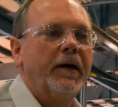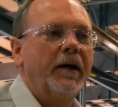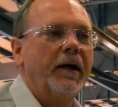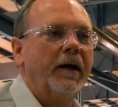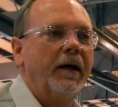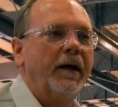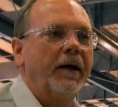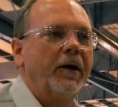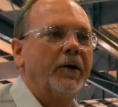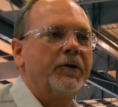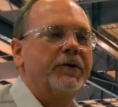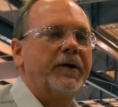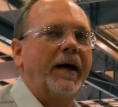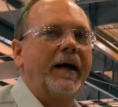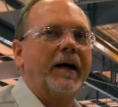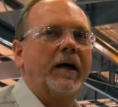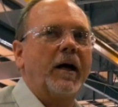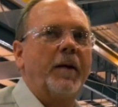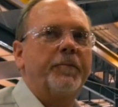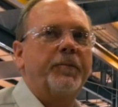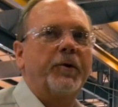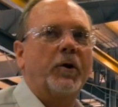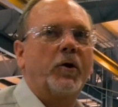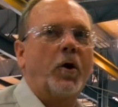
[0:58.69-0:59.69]
It'll take
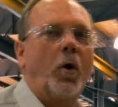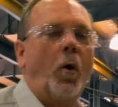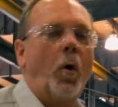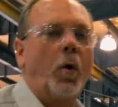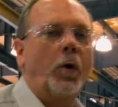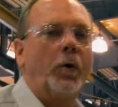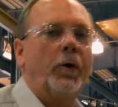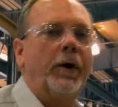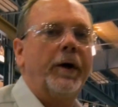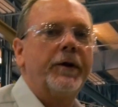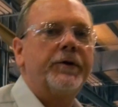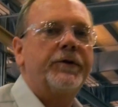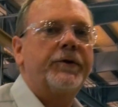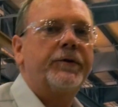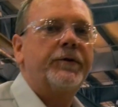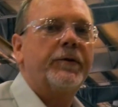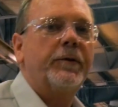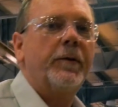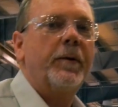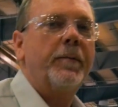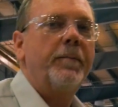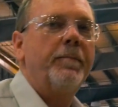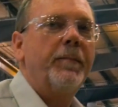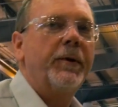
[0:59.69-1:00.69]
up to
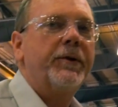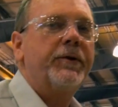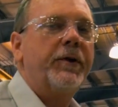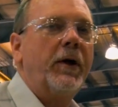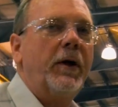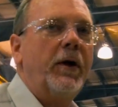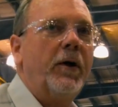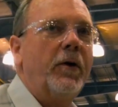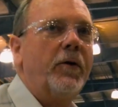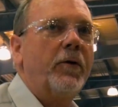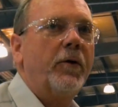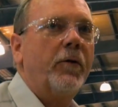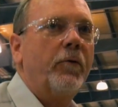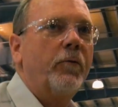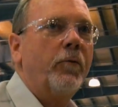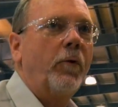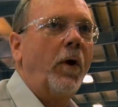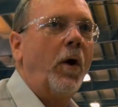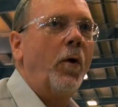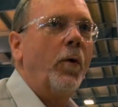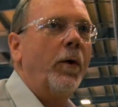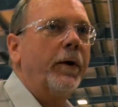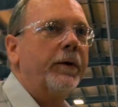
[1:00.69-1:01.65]
1/4-inch material and roll it